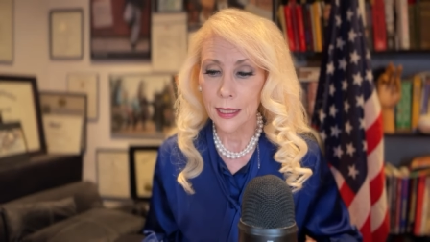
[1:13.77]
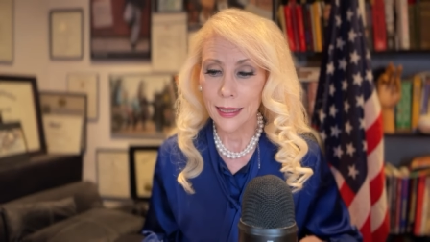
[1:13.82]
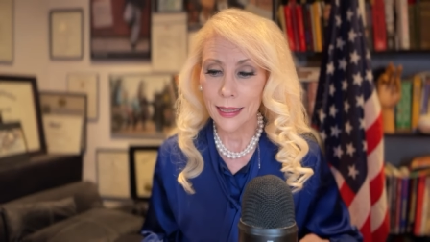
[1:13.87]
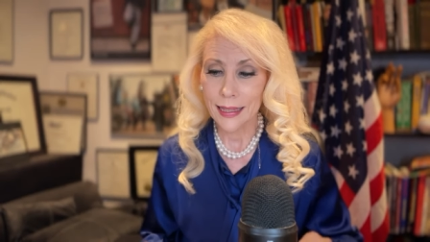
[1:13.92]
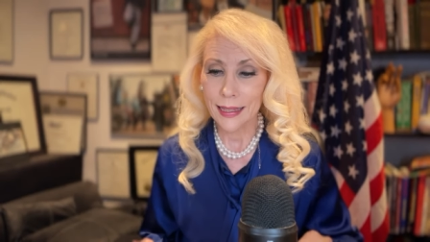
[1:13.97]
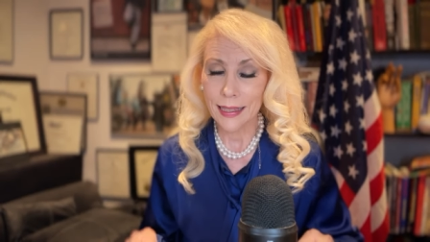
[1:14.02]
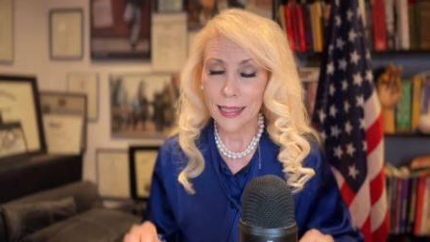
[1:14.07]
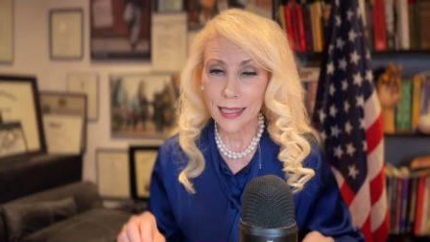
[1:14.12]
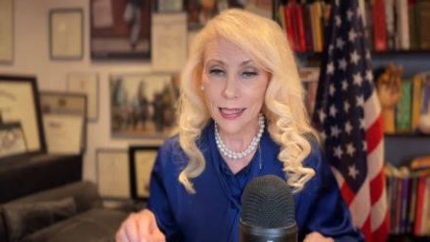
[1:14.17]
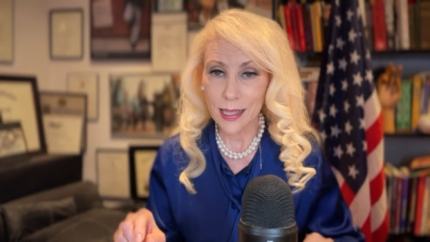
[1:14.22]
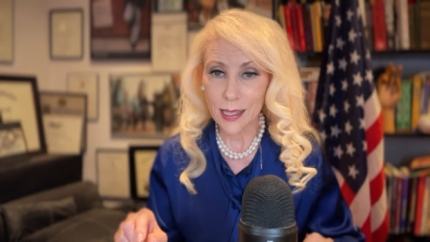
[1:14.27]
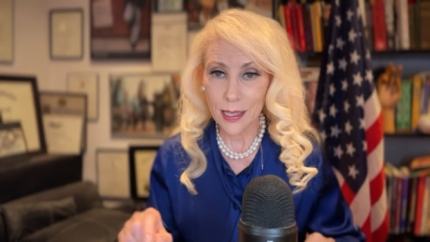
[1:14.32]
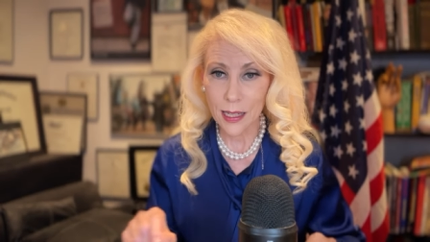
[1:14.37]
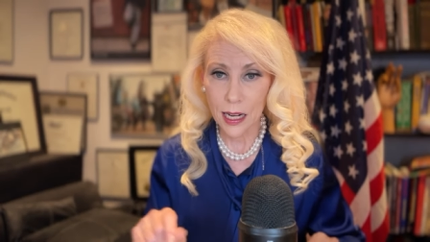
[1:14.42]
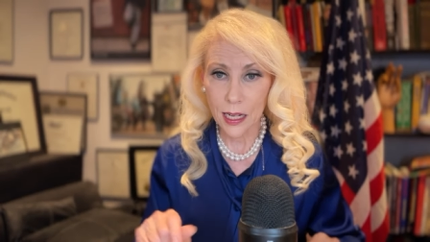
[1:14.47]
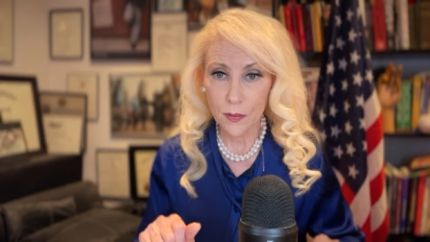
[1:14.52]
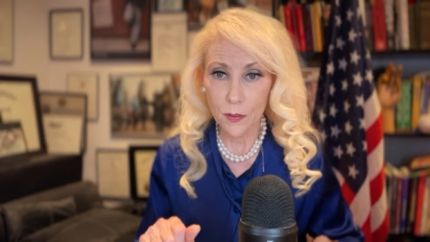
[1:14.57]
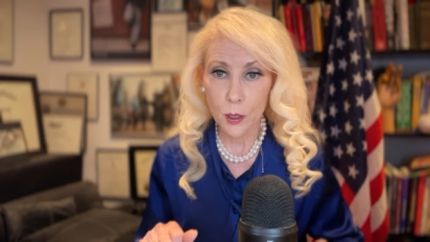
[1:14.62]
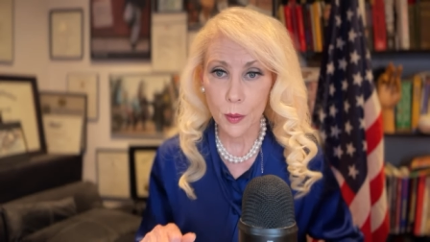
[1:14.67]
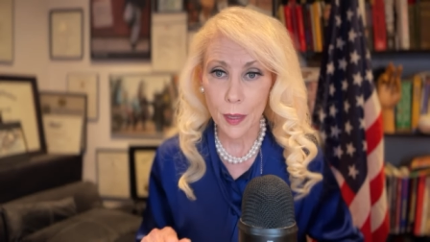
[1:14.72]
this is
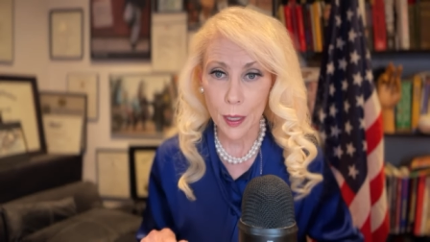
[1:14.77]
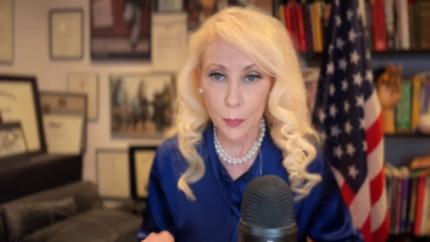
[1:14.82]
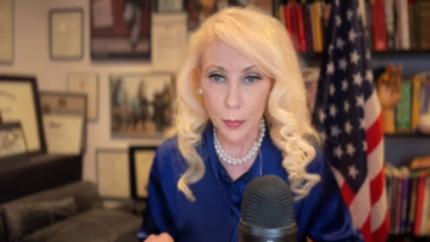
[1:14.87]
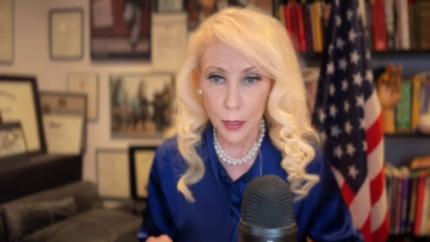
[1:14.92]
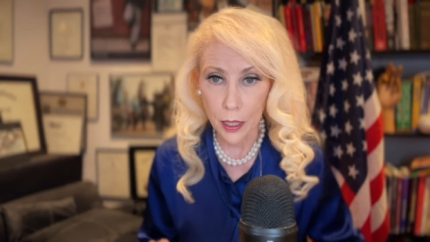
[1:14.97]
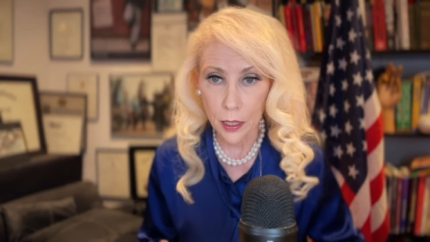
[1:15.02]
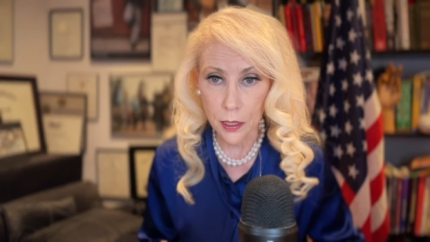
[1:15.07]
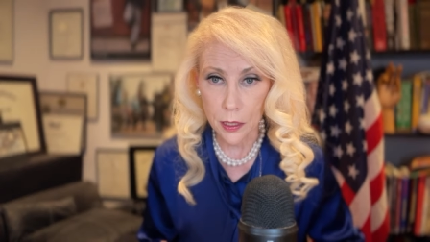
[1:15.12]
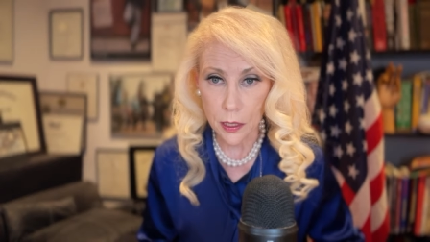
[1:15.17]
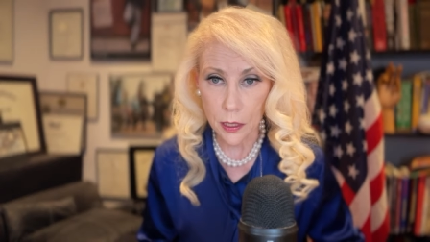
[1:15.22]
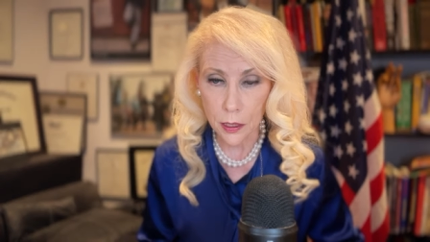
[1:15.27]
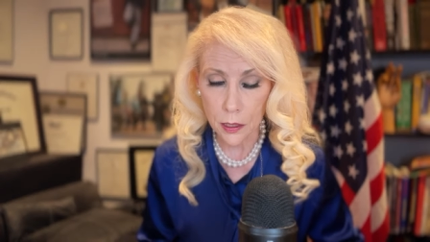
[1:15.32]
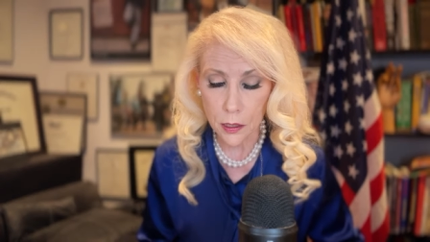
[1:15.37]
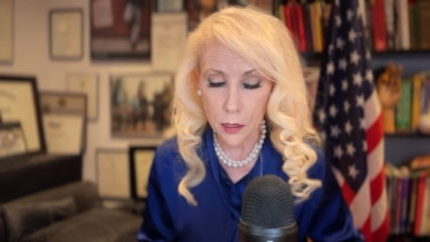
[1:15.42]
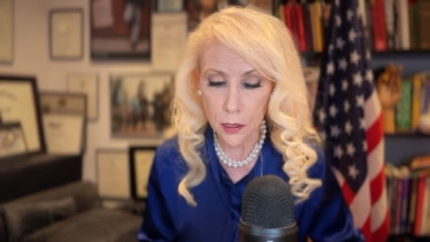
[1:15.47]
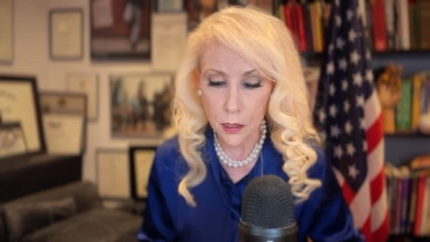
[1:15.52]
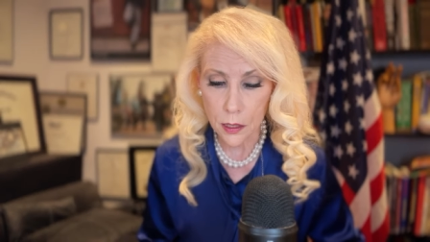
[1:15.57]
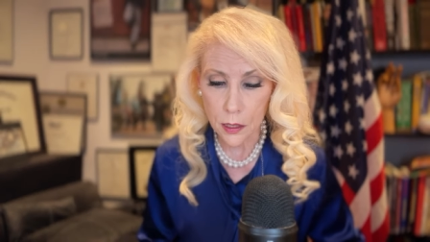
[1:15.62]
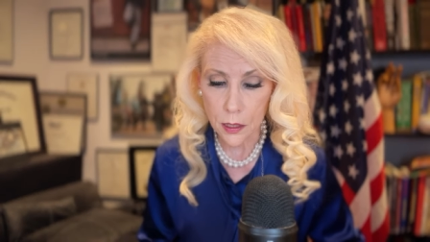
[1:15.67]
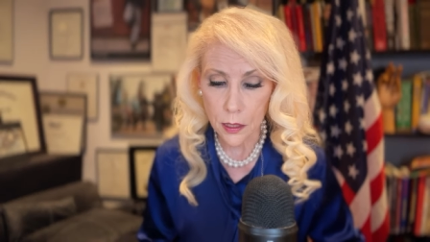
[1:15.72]
not even about
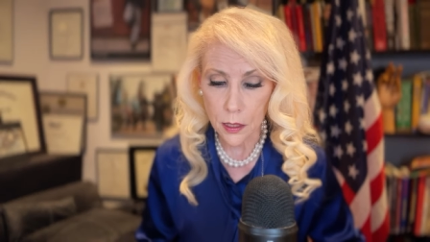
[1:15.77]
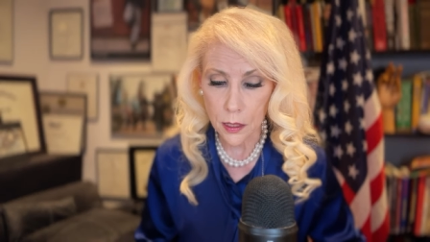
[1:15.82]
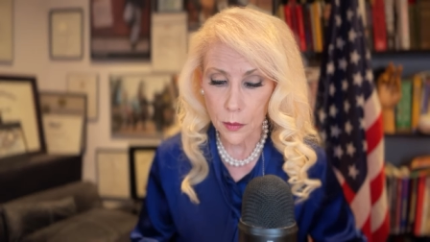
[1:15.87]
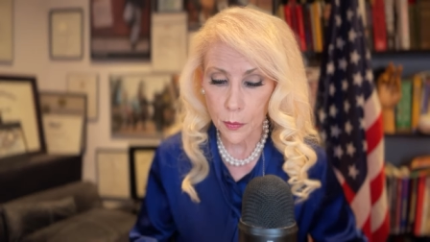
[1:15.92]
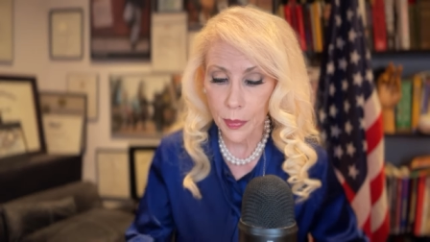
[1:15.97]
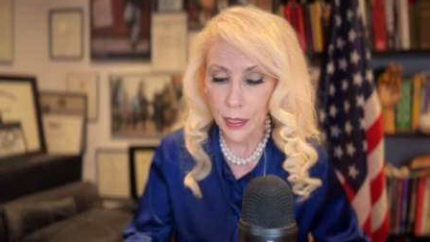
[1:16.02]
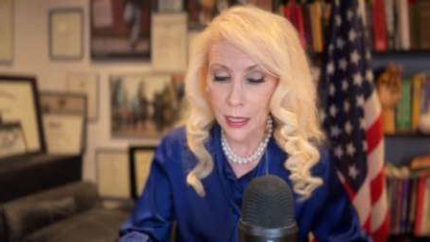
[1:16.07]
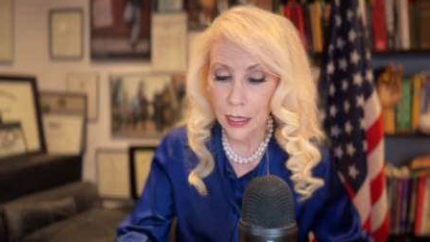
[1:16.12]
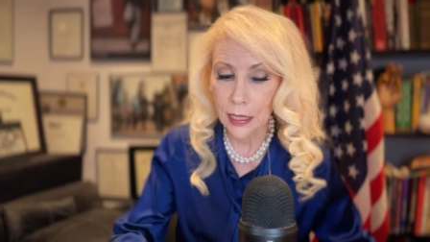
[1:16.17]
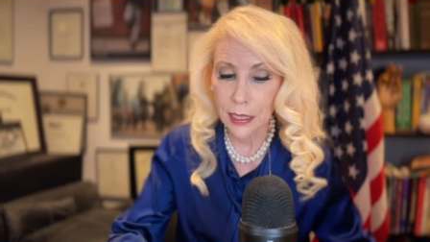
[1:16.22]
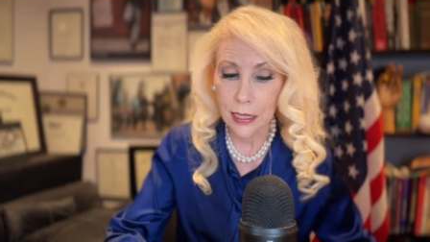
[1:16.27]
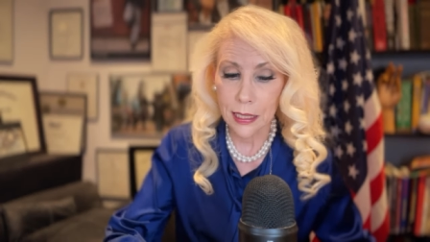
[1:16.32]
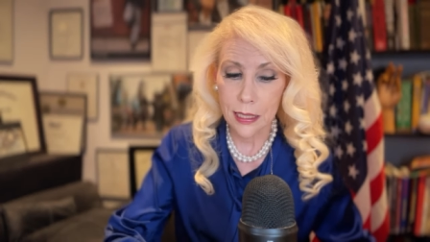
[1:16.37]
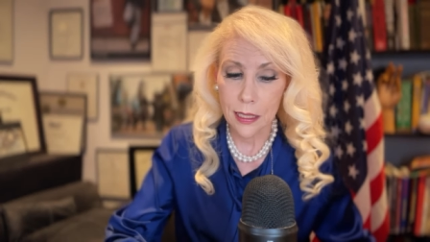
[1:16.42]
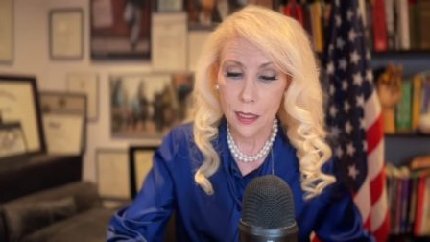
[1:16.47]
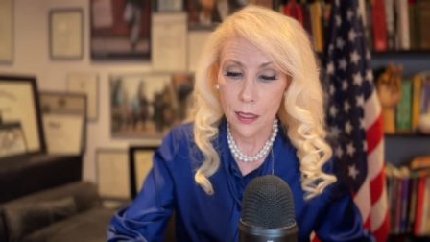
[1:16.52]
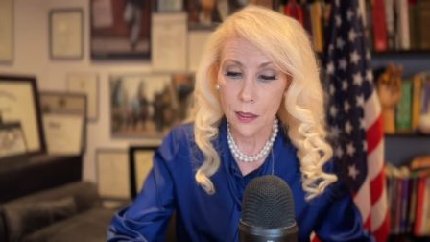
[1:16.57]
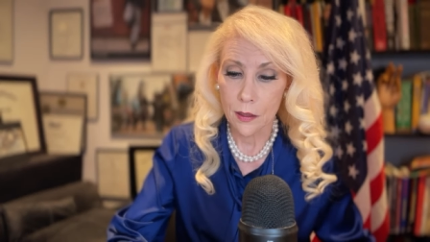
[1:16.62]
politics because,